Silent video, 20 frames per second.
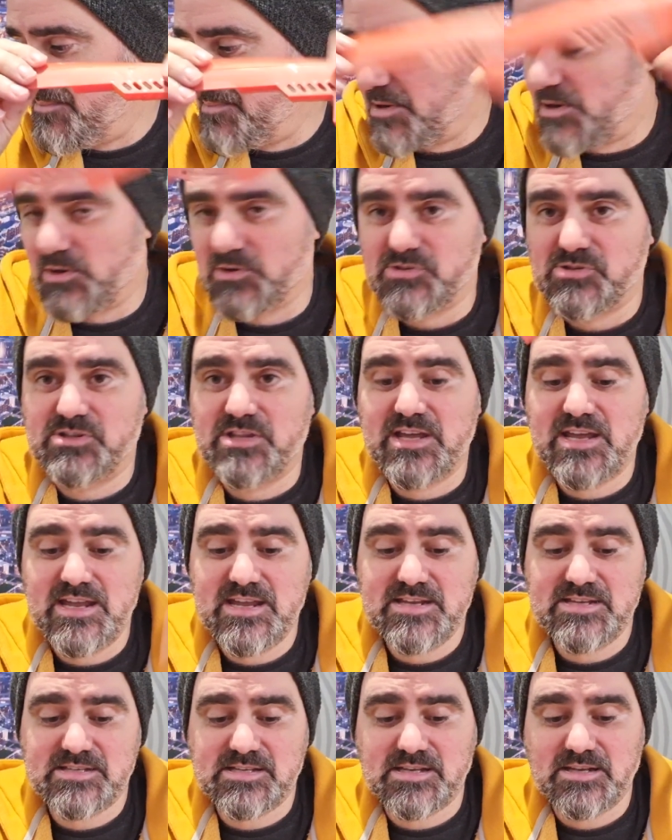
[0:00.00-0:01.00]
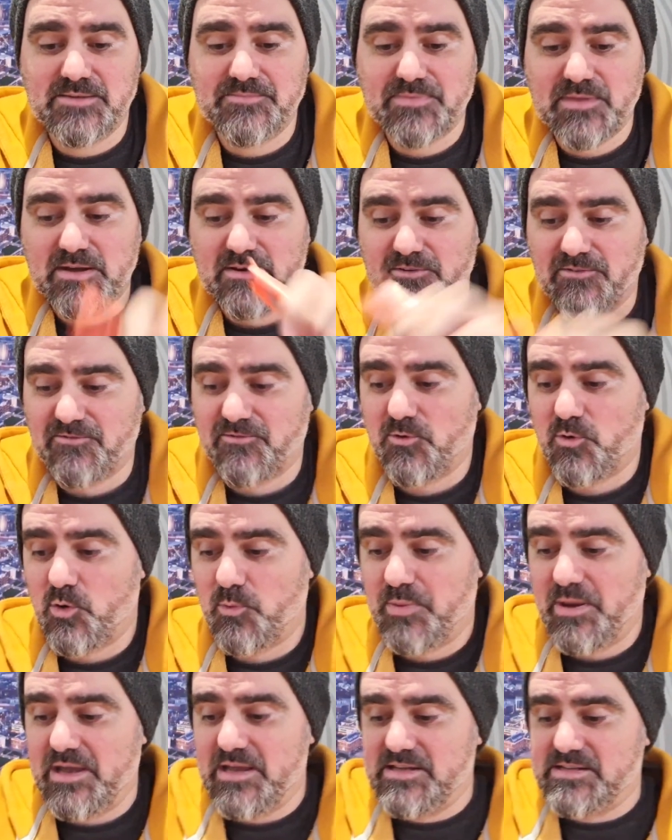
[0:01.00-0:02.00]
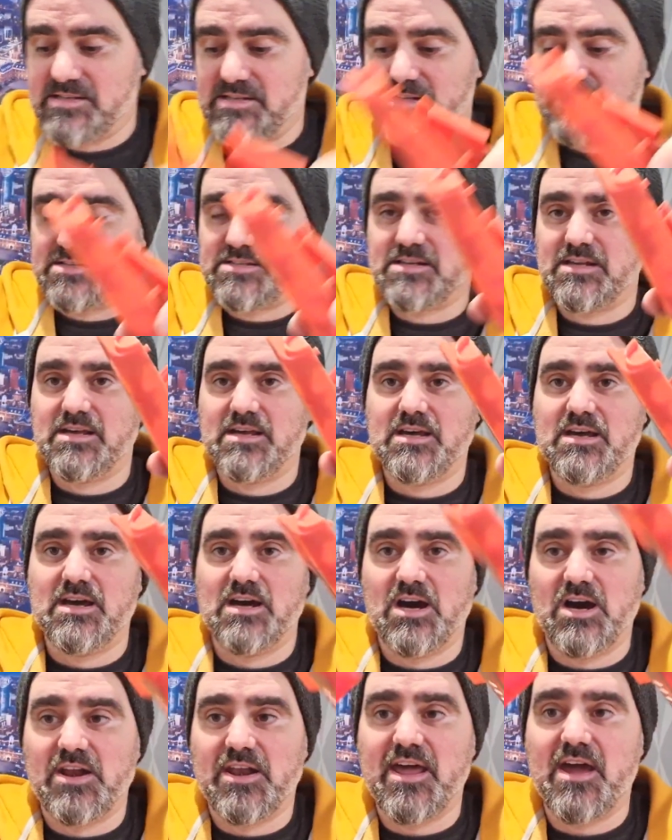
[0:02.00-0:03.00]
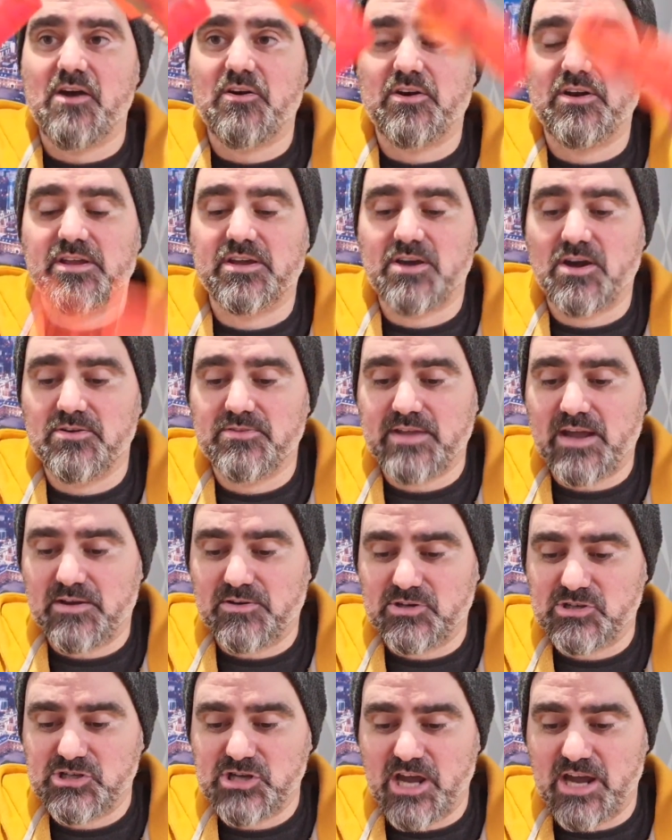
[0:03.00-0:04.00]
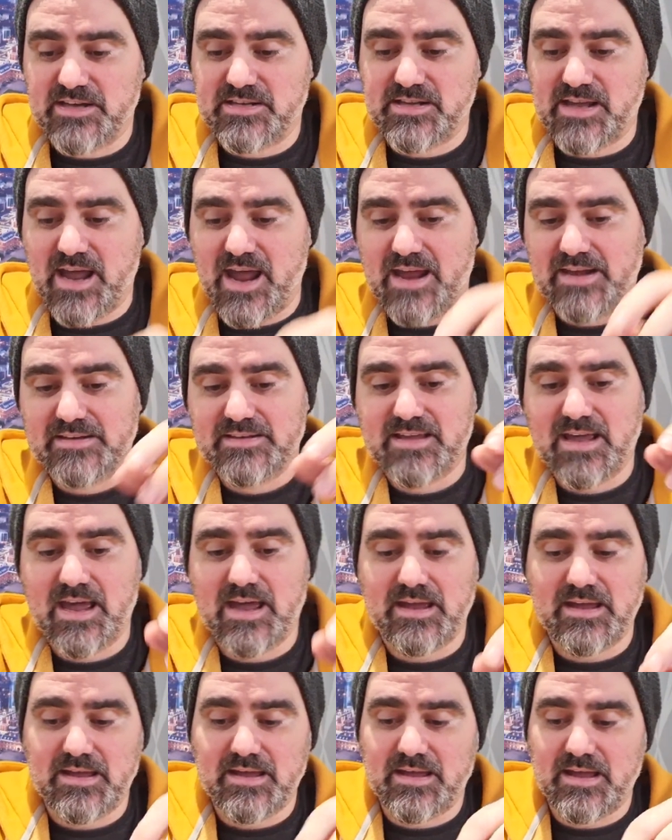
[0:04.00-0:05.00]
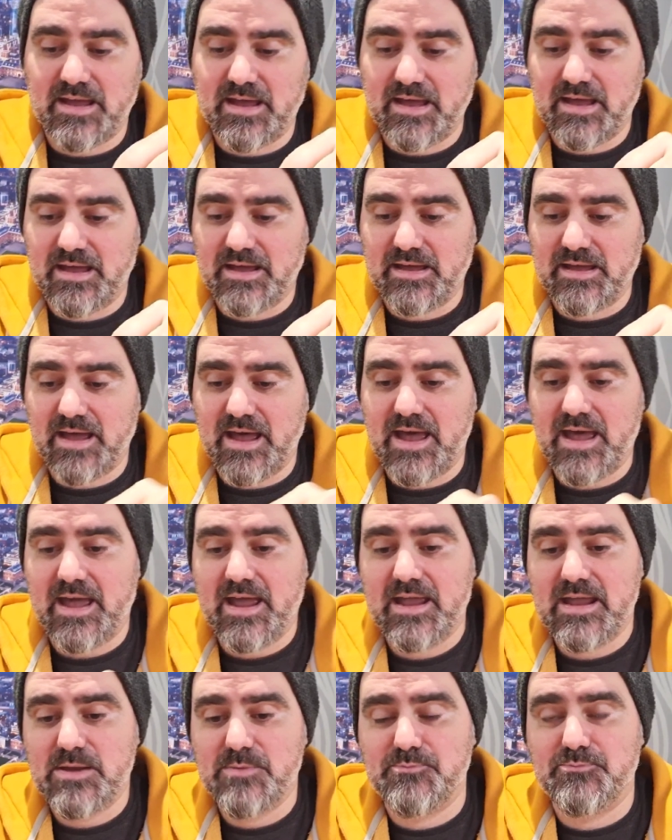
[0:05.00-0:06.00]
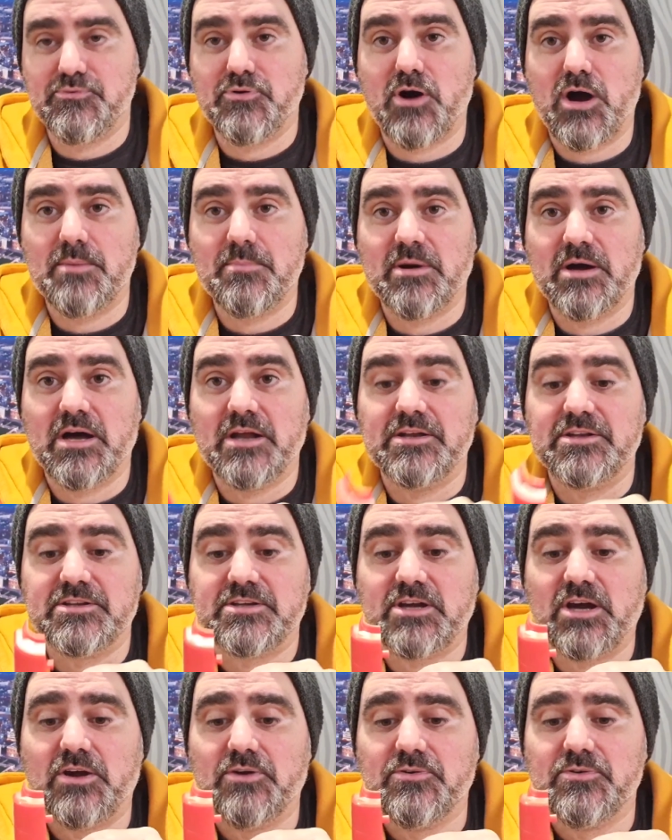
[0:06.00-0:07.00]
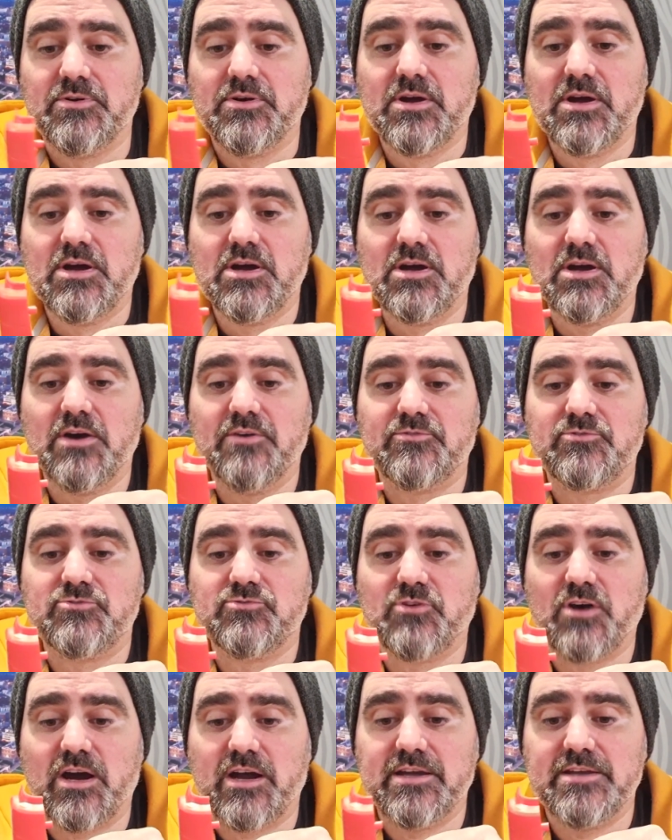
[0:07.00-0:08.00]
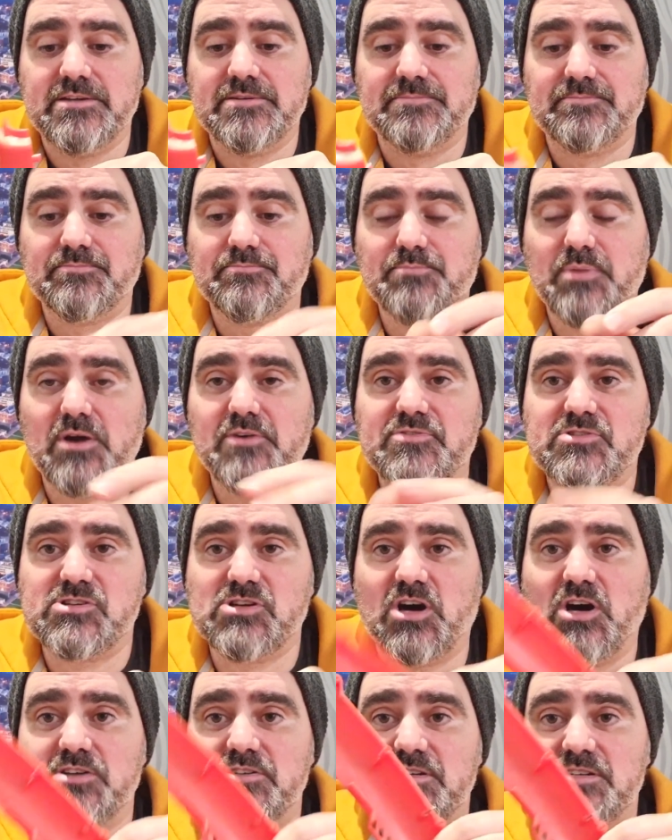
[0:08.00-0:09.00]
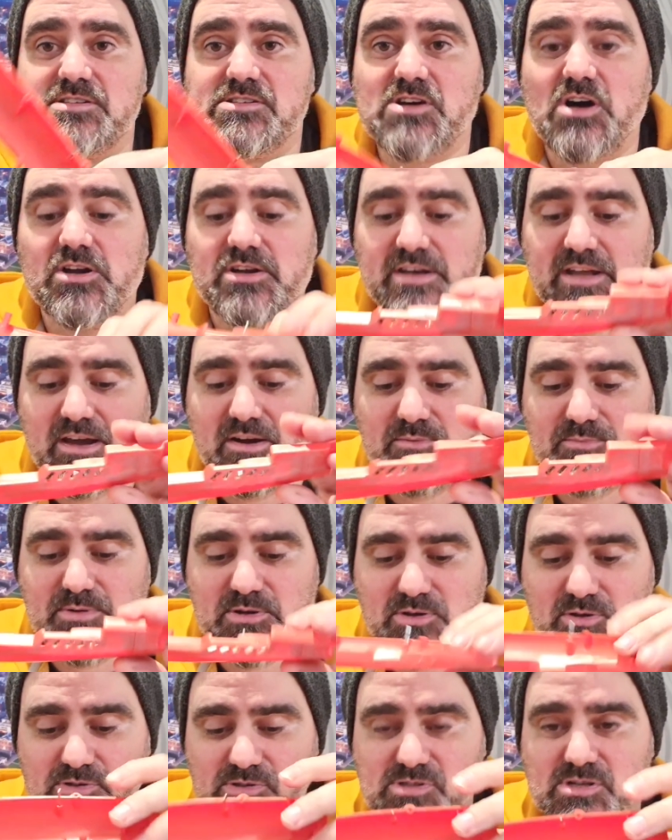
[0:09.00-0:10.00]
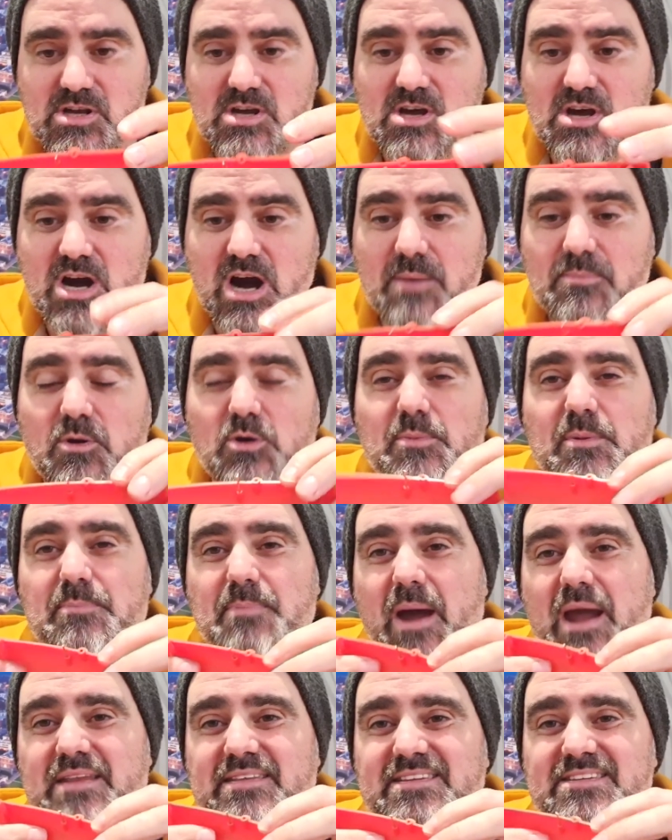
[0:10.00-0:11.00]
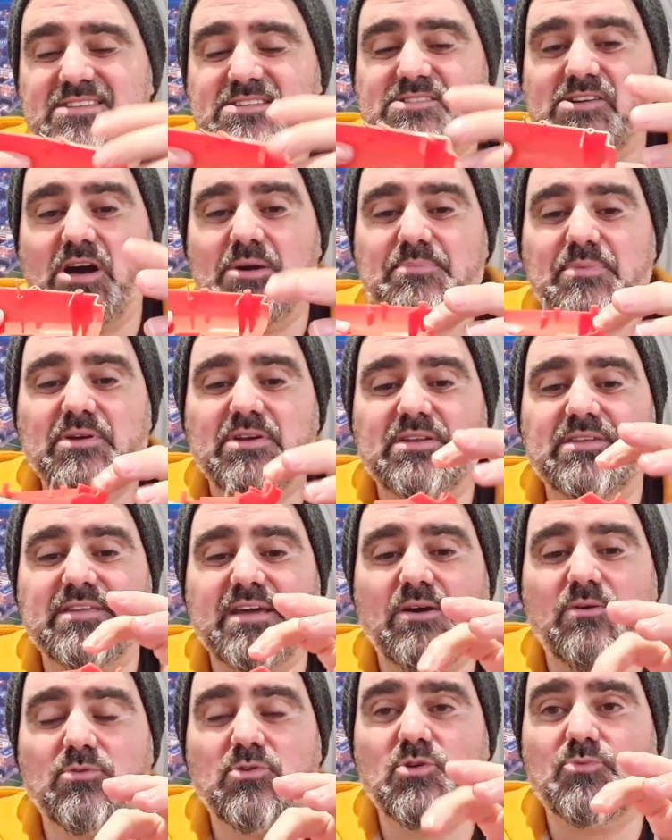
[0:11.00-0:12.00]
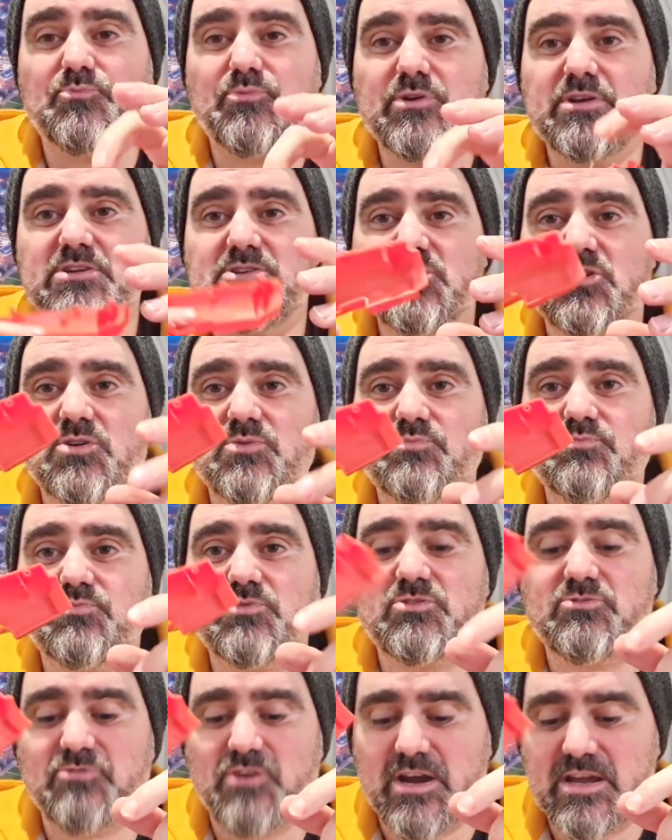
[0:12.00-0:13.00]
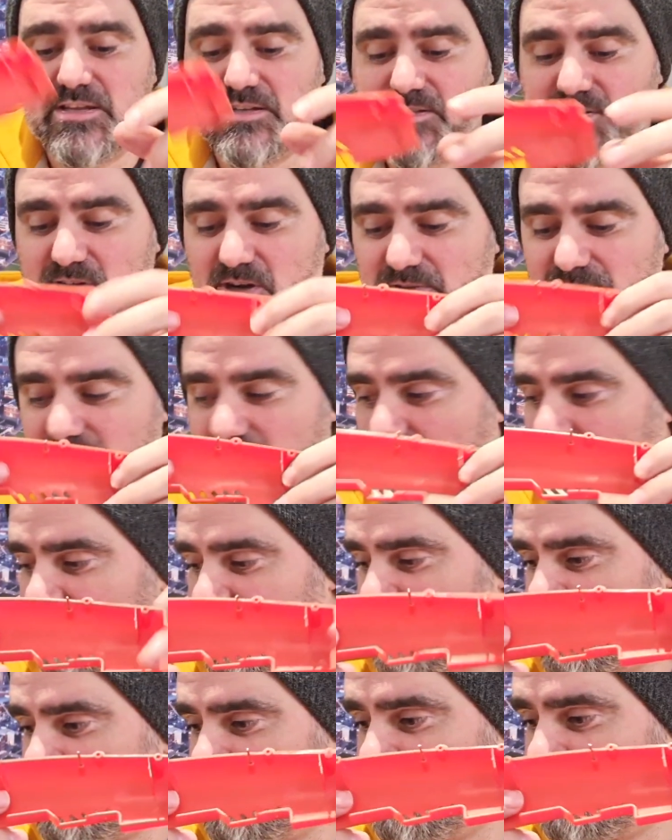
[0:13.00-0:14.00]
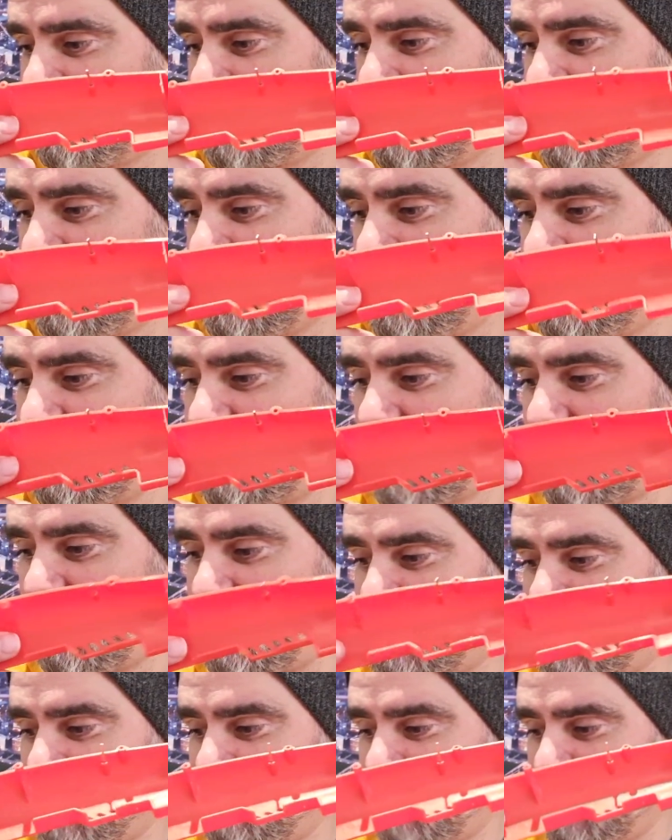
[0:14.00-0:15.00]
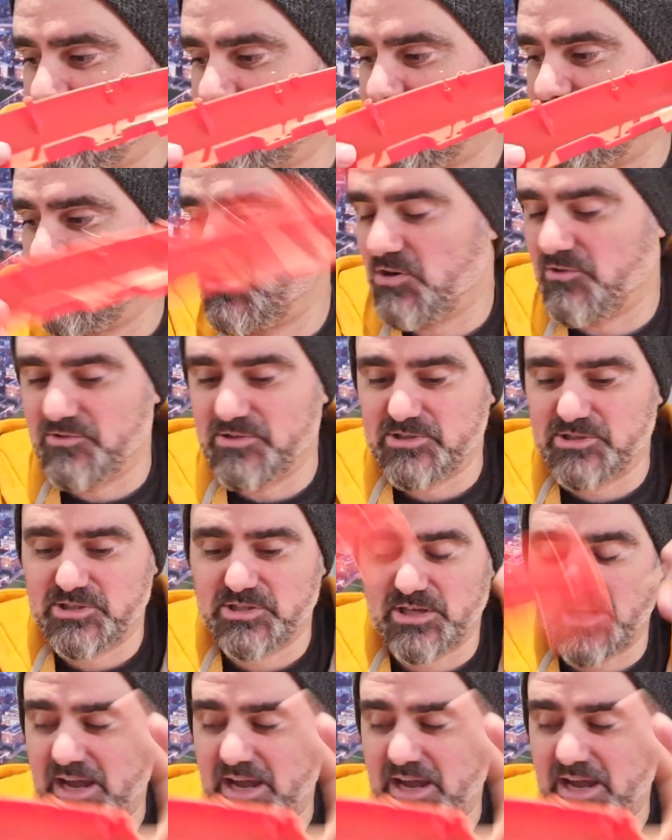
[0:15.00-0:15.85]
because these 4 pieces are now going to go down the shed and get a primer undercoat of grey, both sides, inside and out, because I'm not going to be painting inside, but they'll look pretty good grey inside rather than showing too much of the orange.